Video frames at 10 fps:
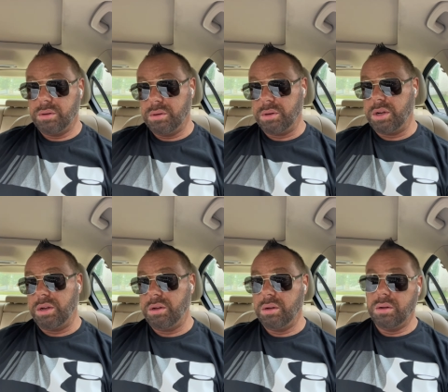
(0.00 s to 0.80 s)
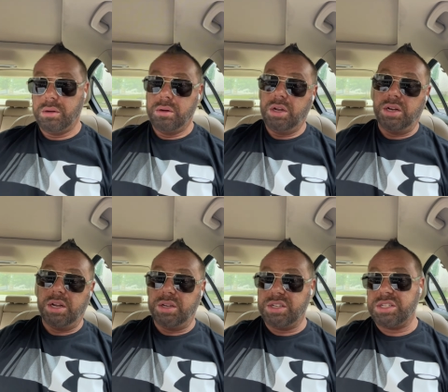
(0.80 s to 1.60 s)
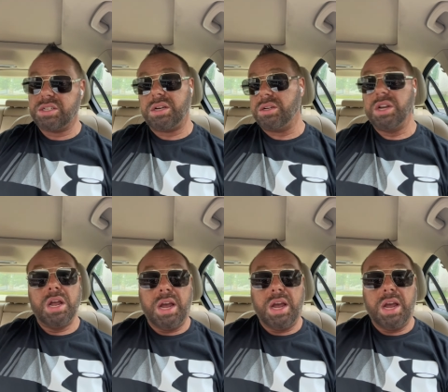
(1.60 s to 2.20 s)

Okay. And, and this is cause,